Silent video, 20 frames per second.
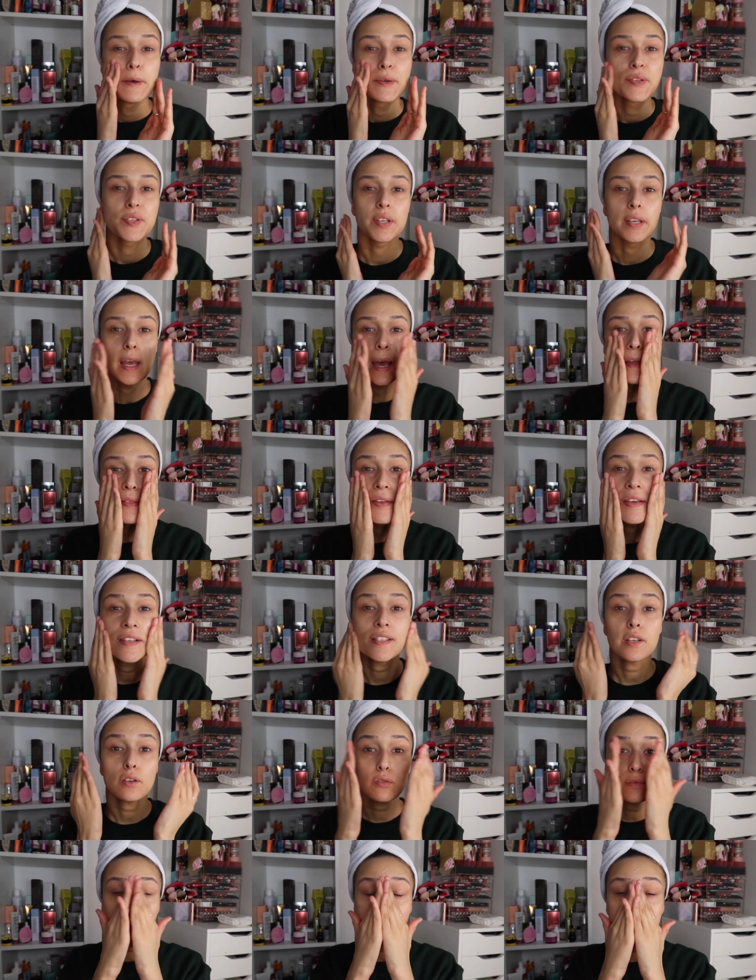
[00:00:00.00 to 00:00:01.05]
so yeah these
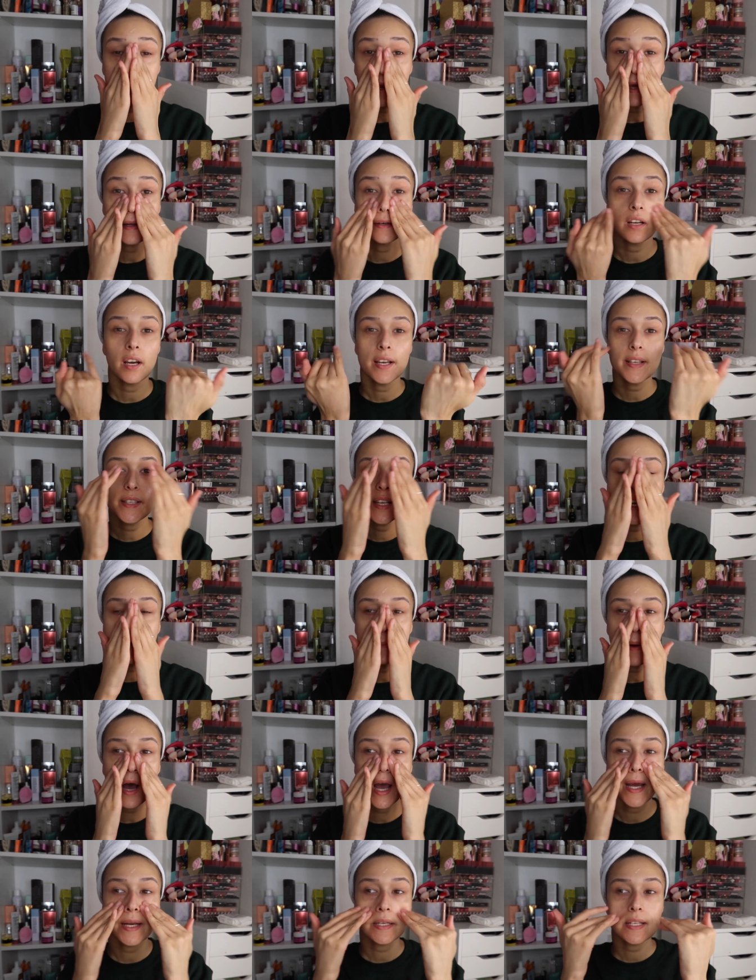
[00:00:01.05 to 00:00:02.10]
are great like
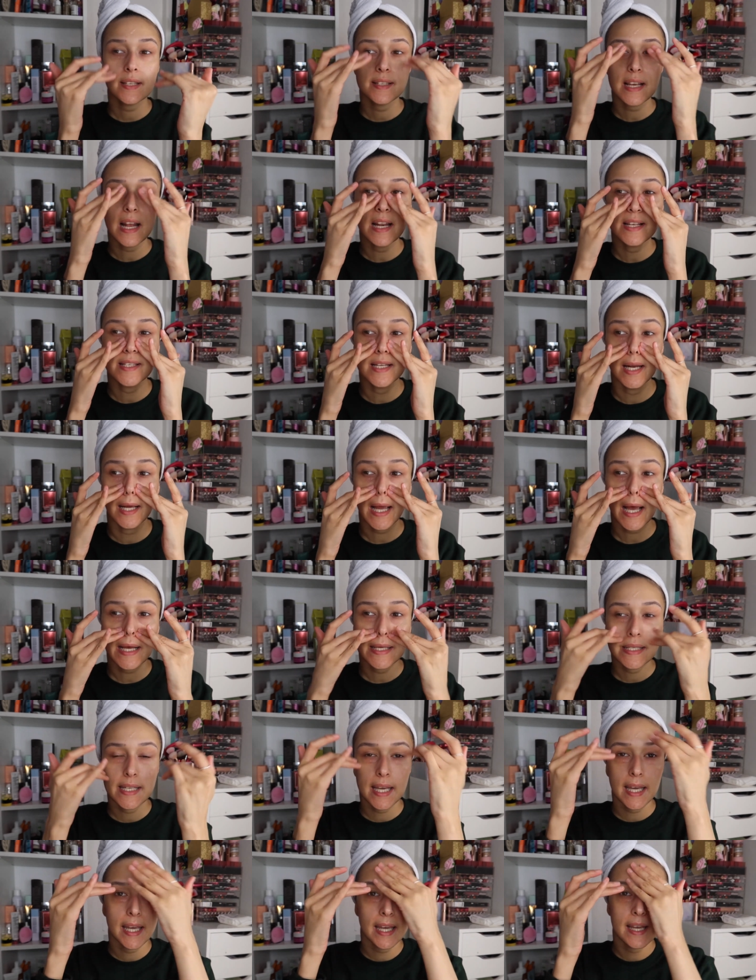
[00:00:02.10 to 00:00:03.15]
niacinamide salicylic
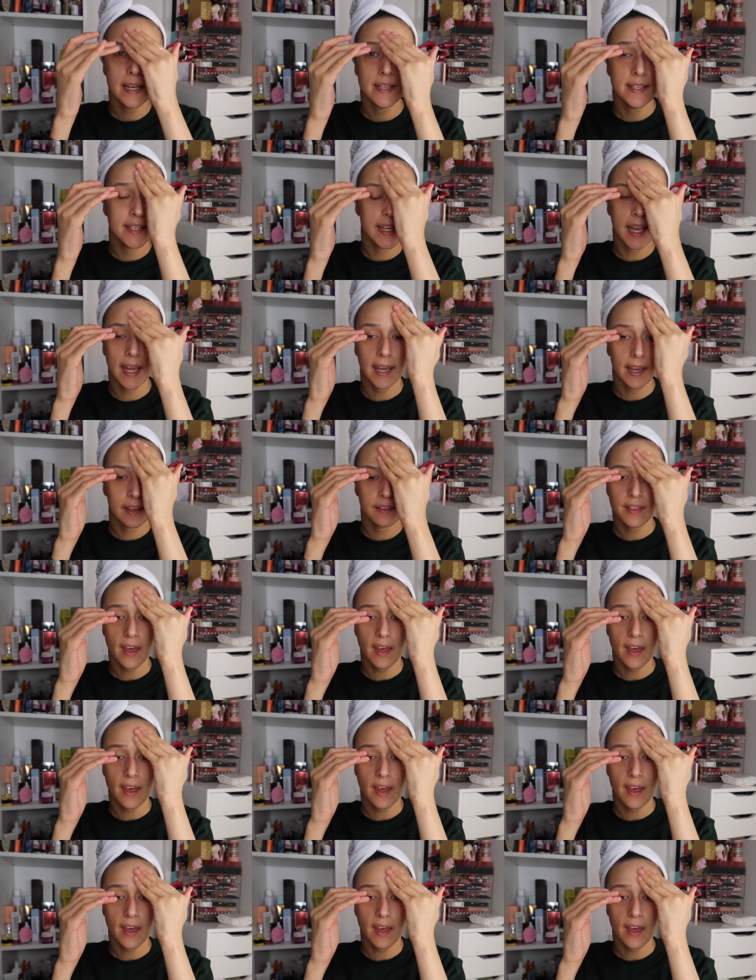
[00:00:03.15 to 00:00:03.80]
acid zinc